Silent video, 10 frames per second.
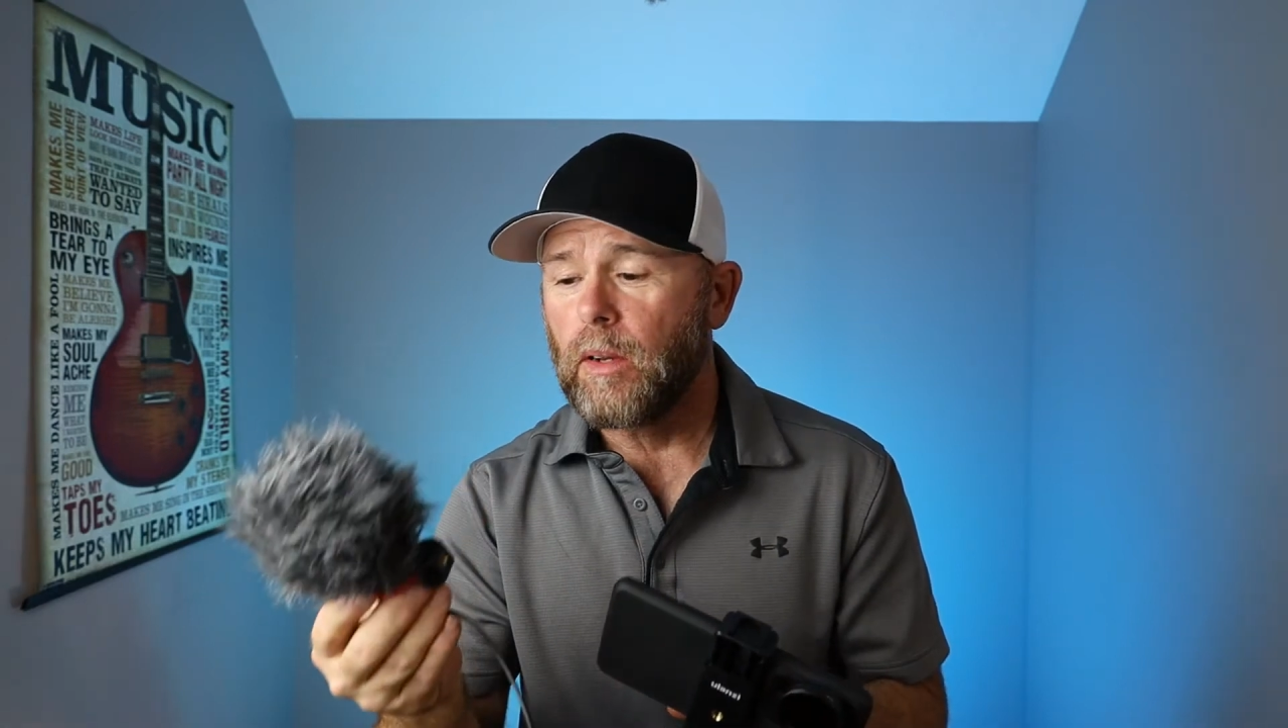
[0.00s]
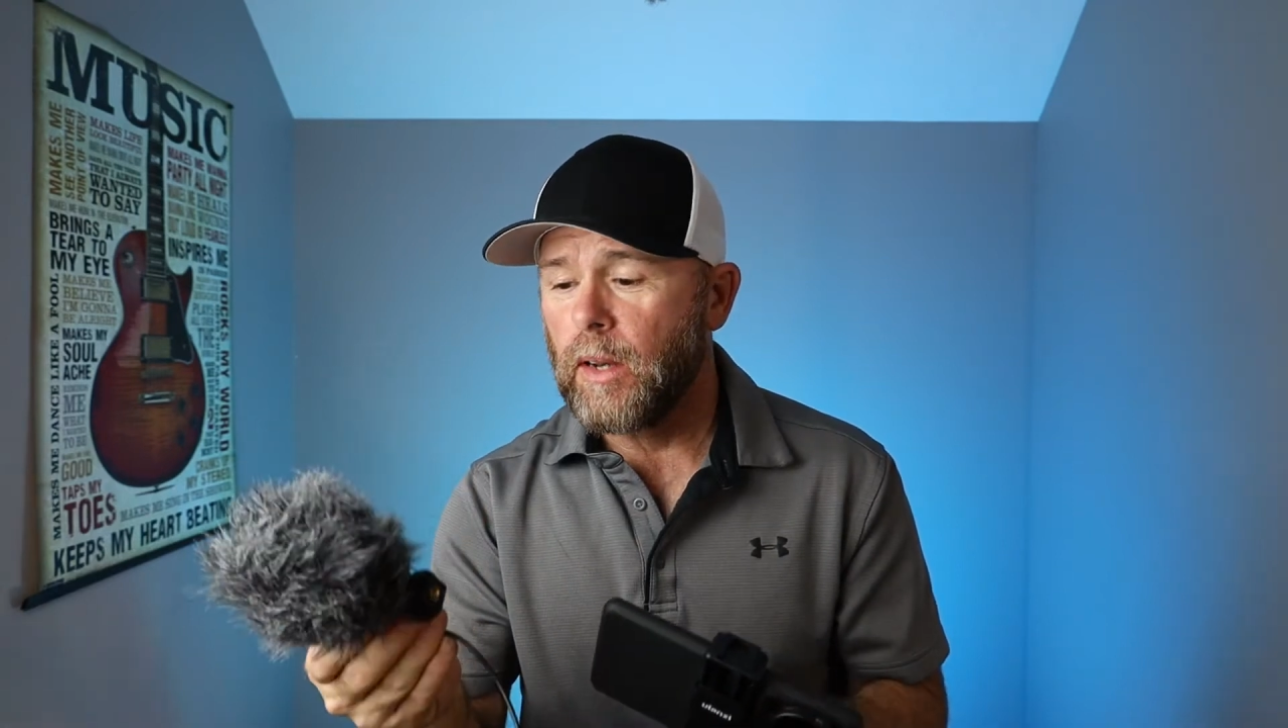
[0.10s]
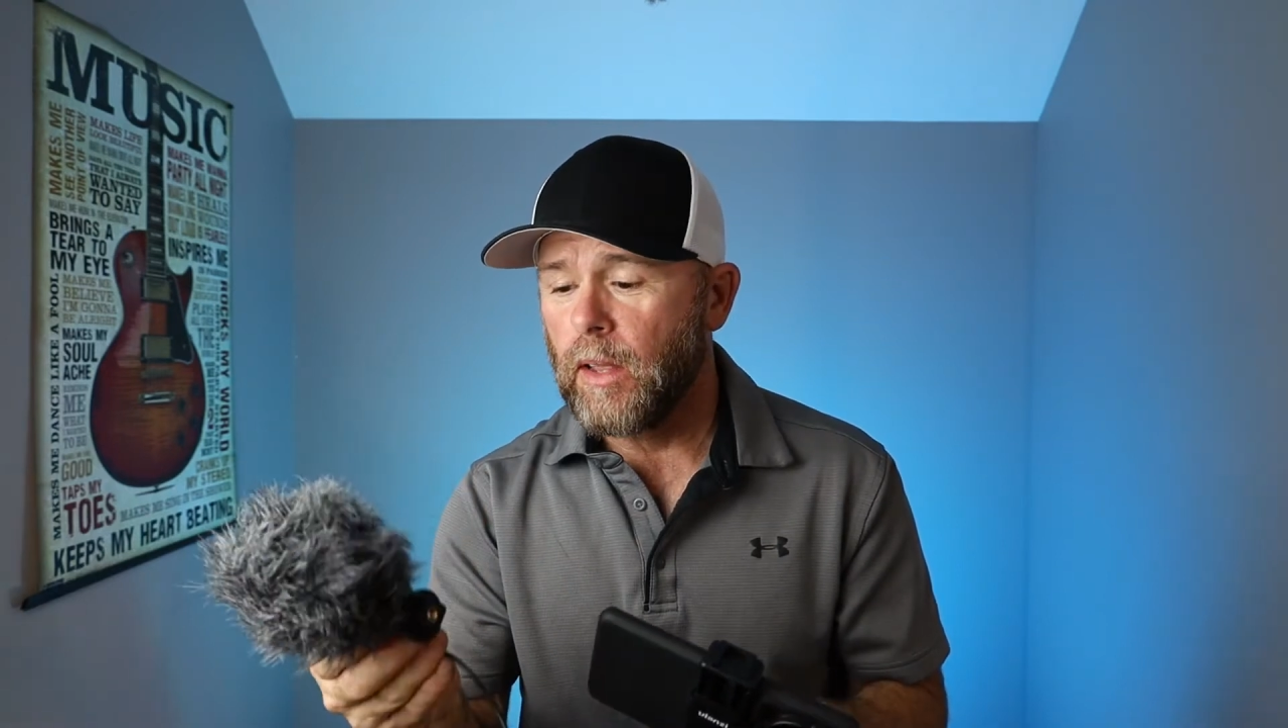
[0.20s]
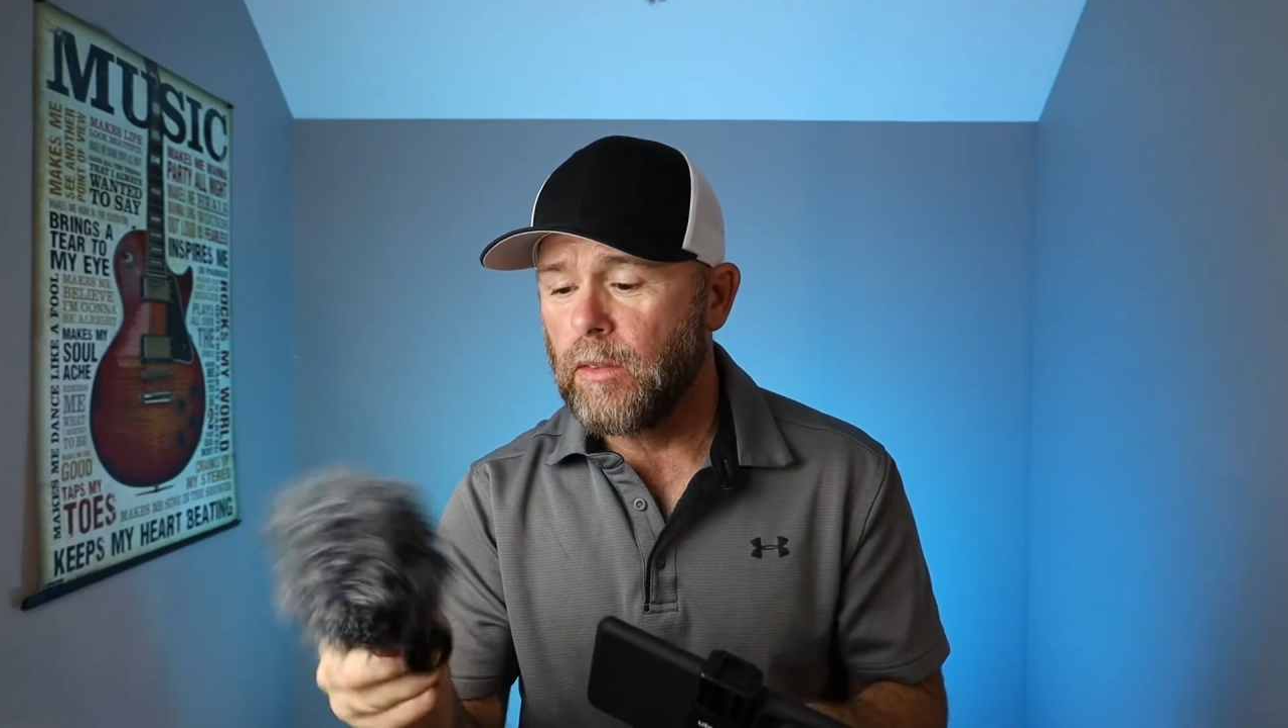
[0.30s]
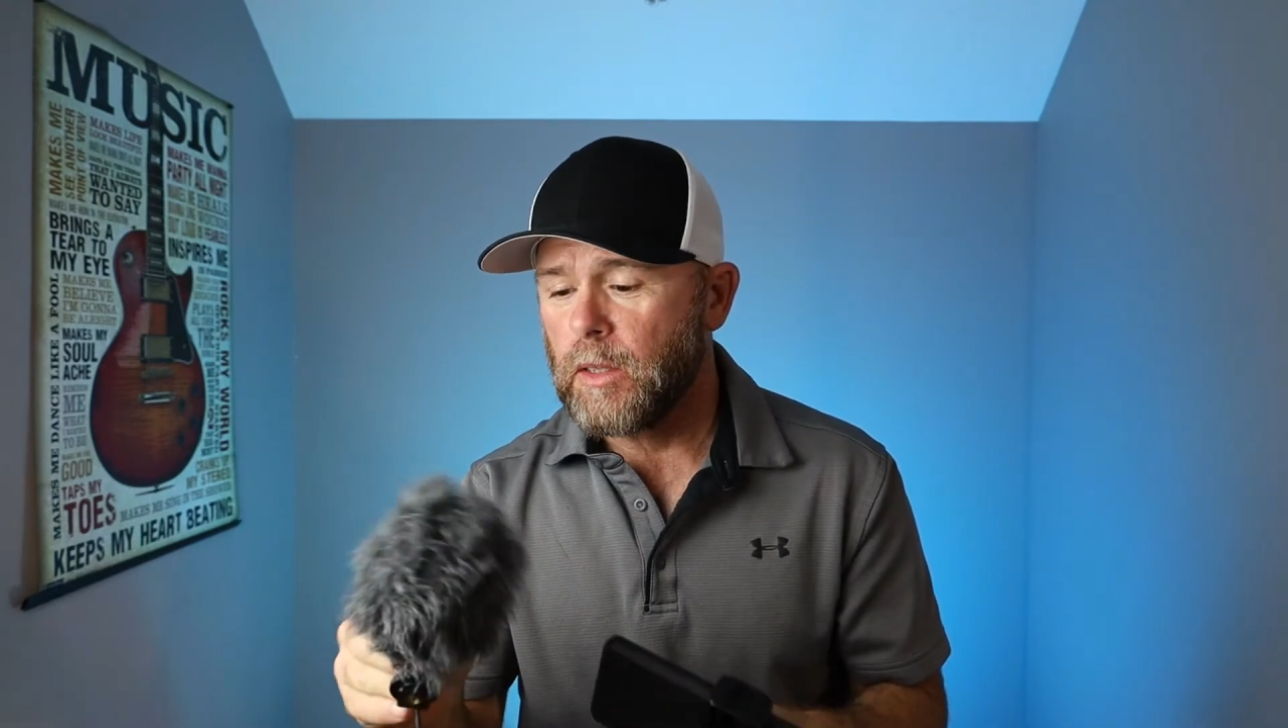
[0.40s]

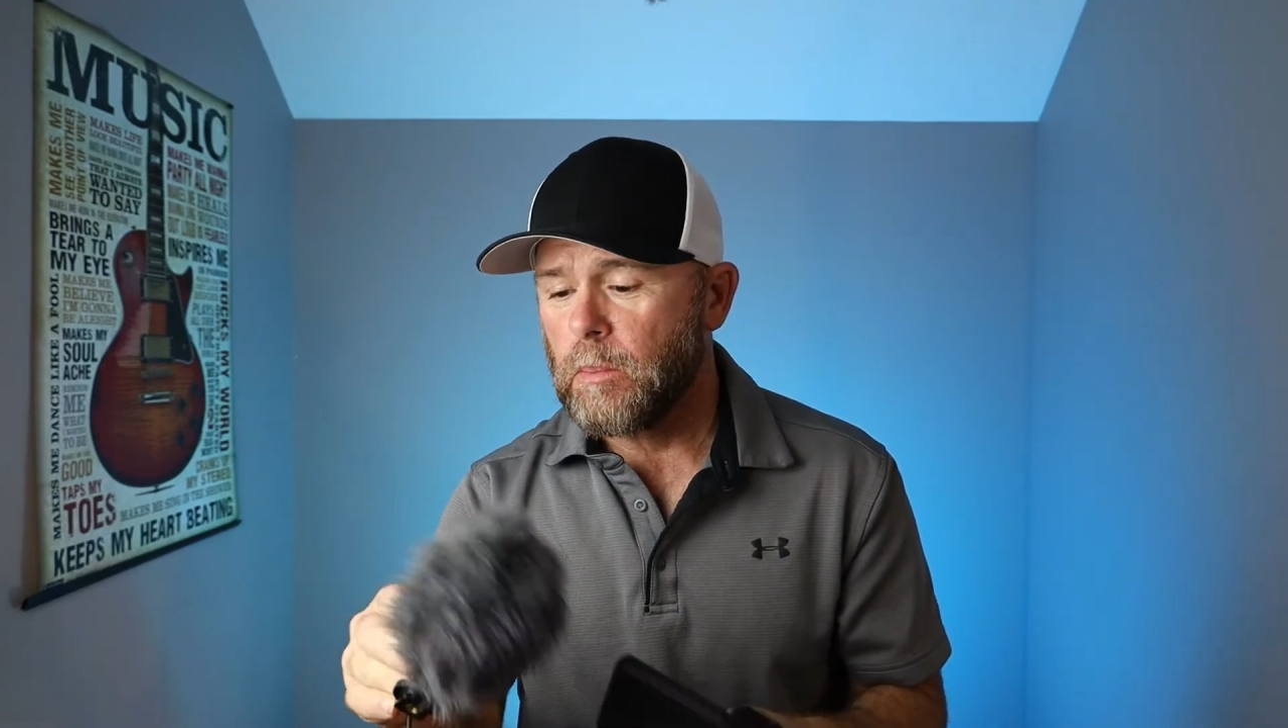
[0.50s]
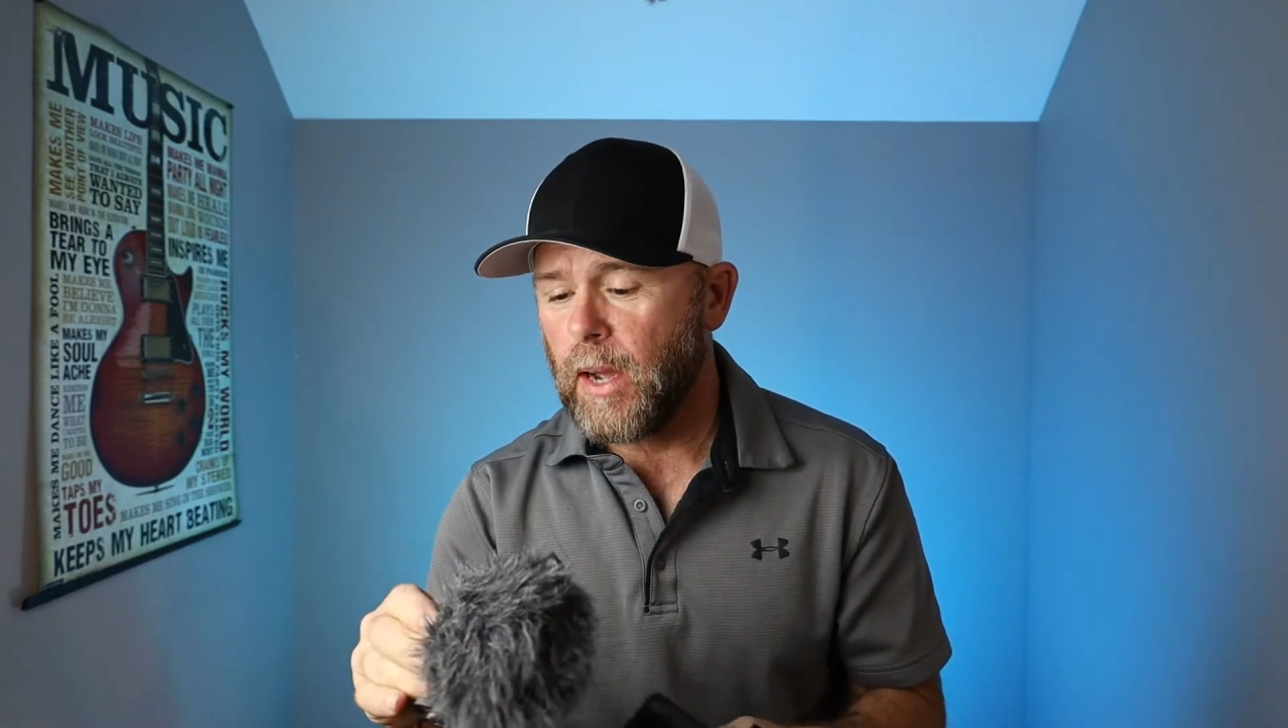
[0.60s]
Now this